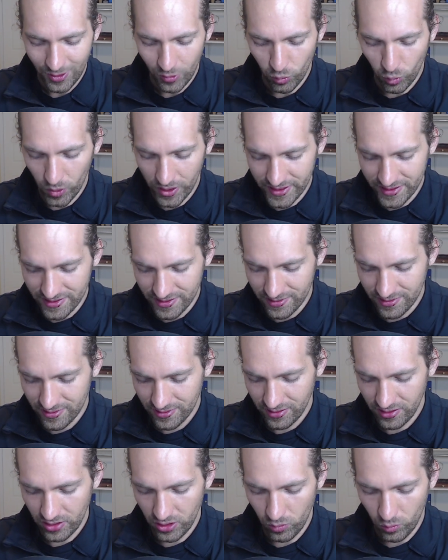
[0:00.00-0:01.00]
What
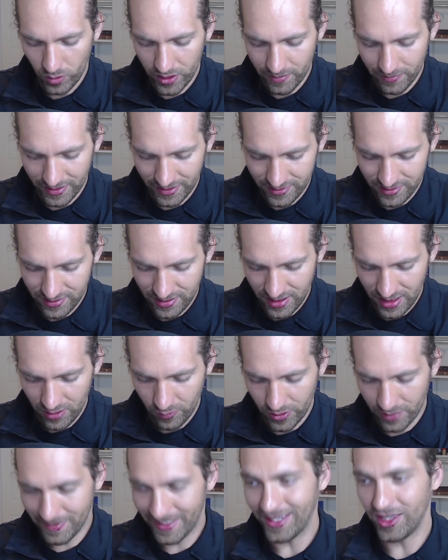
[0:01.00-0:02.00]
am I seeing?
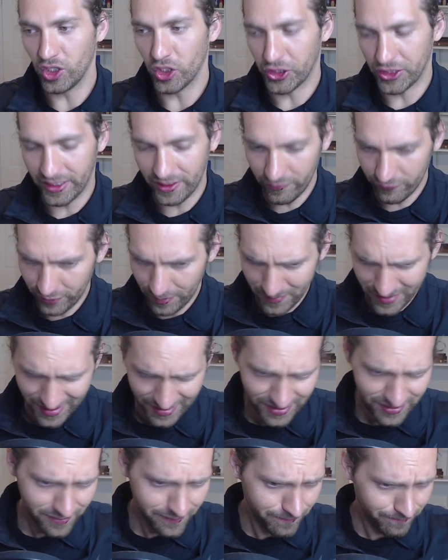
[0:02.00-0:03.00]
What am I learning from
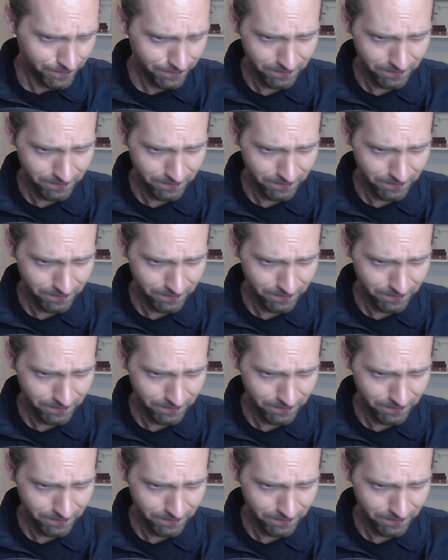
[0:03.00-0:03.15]
this?